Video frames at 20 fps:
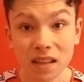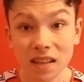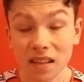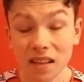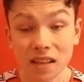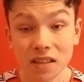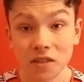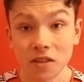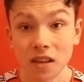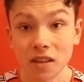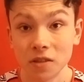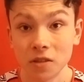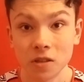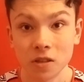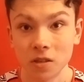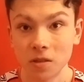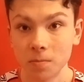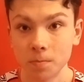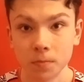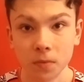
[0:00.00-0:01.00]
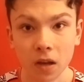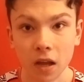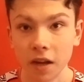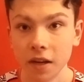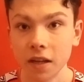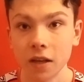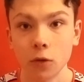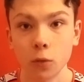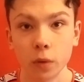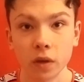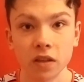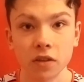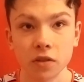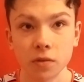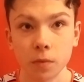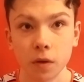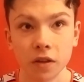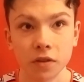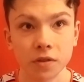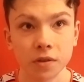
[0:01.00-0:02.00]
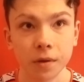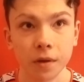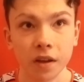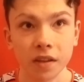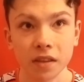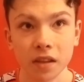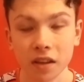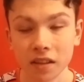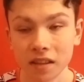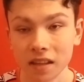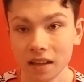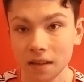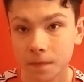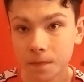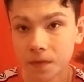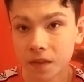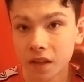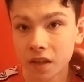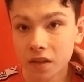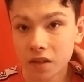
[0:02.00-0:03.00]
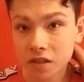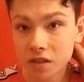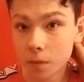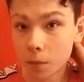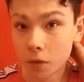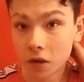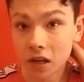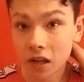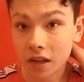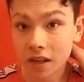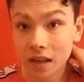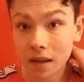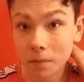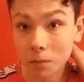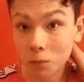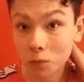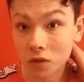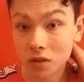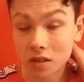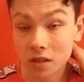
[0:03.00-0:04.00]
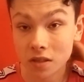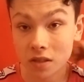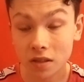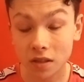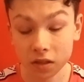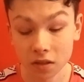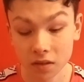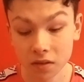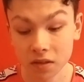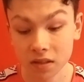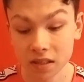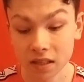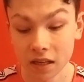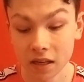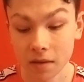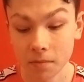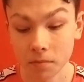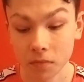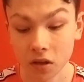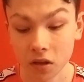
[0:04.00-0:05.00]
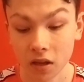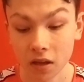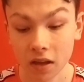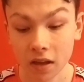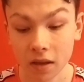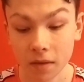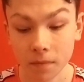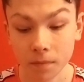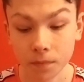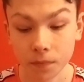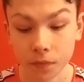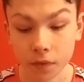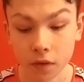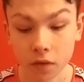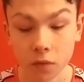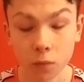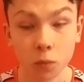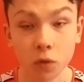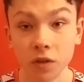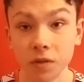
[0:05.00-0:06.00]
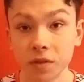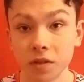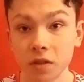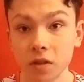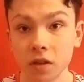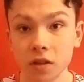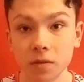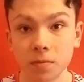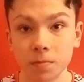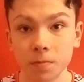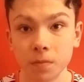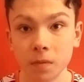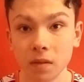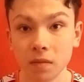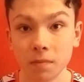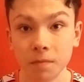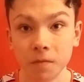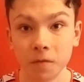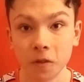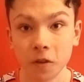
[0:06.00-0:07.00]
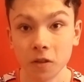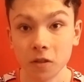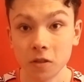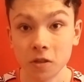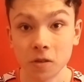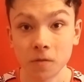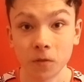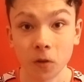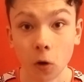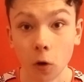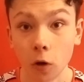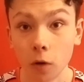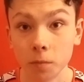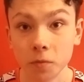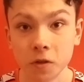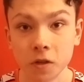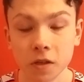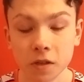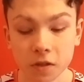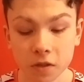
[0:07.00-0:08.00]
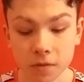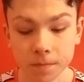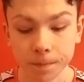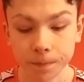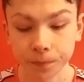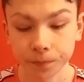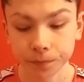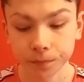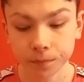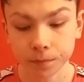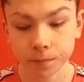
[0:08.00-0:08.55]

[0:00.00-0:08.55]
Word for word: is is just lightning quick as well. So I, I think someone like him would do the team uh, the world a good for just for options.